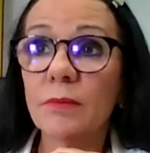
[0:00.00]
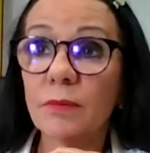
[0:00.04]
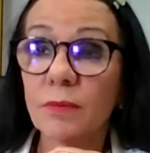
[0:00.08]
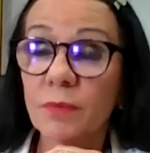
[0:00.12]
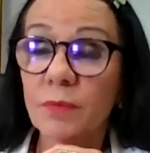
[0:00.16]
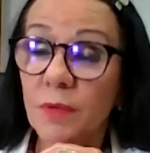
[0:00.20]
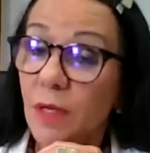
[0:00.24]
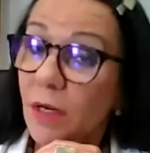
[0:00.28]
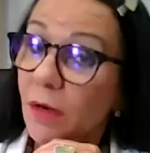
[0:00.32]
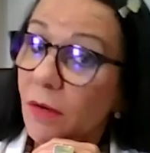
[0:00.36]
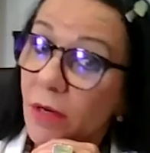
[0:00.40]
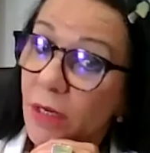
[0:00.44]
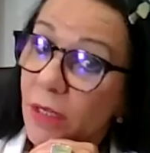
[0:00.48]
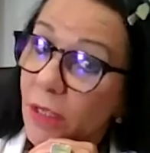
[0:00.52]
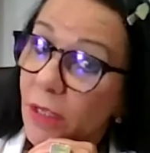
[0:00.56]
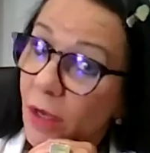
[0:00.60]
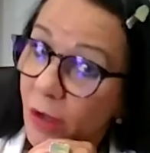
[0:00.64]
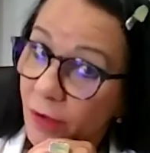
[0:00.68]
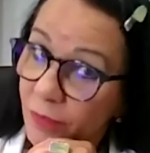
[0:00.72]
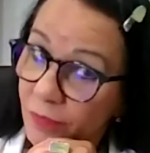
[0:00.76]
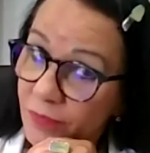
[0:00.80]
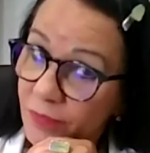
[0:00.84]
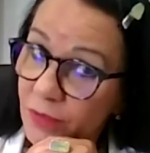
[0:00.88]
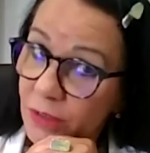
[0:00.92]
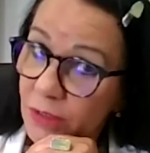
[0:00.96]
Very
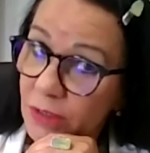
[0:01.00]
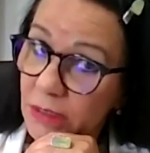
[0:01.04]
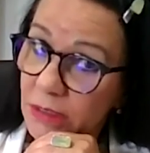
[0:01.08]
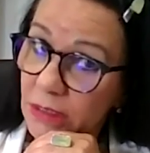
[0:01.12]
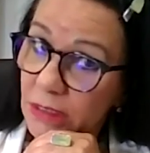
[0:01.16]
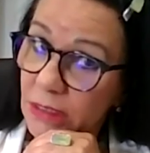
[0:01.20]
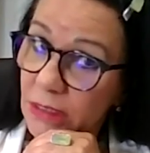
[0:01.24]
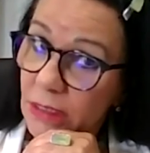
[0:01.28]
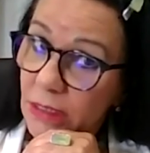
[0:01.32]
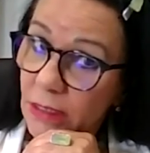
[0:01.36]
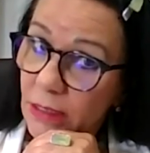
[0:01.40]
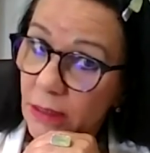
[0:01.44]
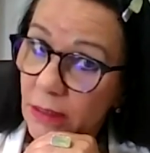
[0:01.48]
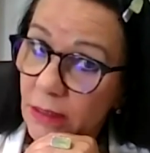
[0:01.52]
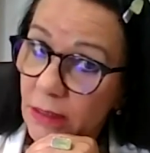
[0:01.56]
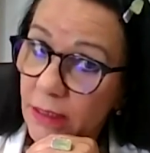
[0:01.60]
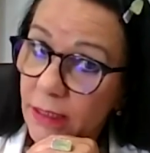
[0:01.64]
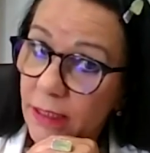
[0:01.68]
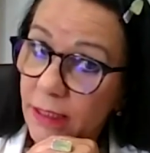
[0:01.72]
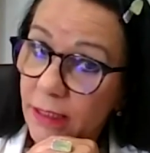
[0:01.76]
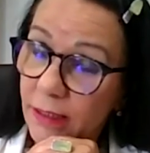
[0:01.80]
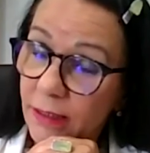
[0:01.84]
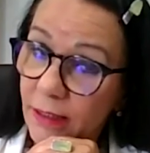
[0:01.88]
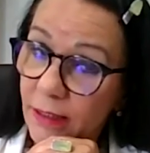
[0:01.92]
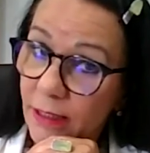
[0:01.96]
often
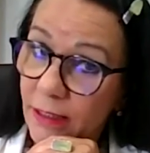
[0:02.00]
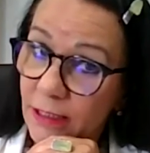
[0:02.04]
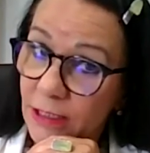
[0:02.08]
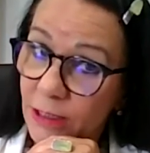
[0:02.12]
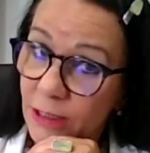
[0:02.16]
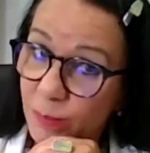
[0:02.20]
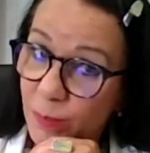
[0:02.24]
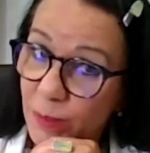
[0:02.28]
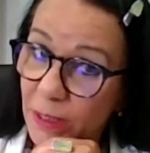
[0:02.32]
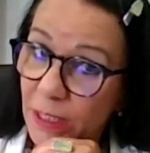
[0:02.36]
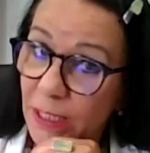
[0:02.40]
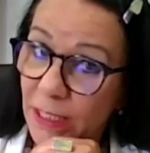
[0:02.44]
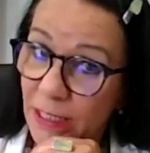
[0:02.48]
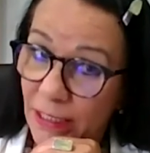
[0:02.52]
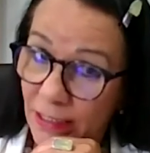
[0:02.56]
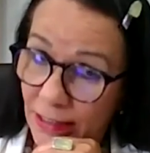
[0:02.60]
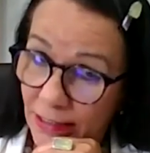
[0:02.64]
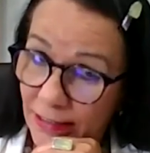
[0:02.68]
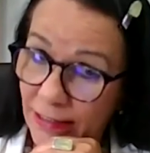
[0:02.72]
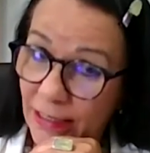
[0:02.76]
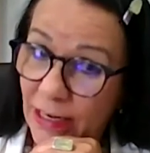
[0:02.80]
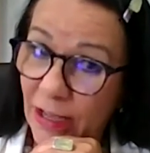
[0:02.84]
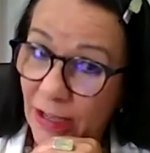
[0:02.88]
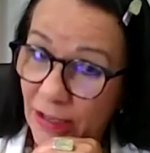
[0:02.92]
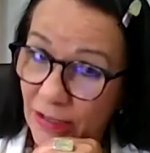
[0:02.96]
there's been
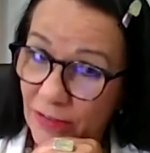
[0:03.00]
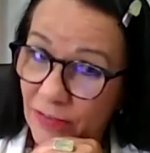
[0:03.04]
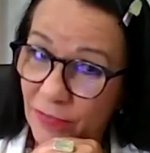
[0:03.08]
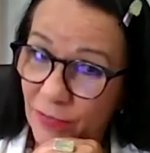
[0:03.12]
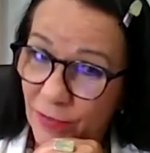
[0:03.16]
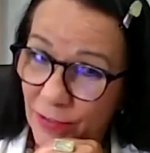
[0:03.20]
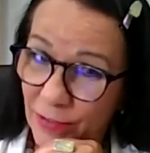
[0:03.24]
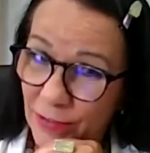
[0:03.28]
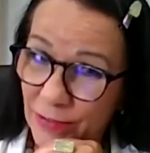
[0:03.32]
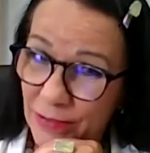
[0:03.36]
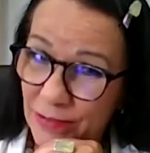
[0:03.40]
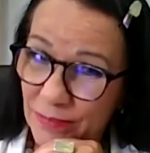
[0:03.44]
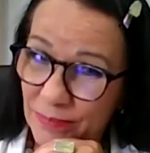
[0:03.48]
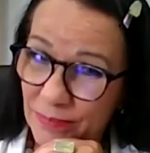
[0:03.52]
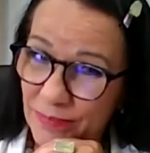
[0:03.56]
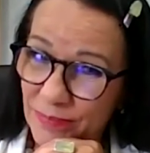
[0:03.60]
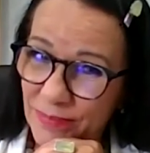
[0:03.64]
an iPhone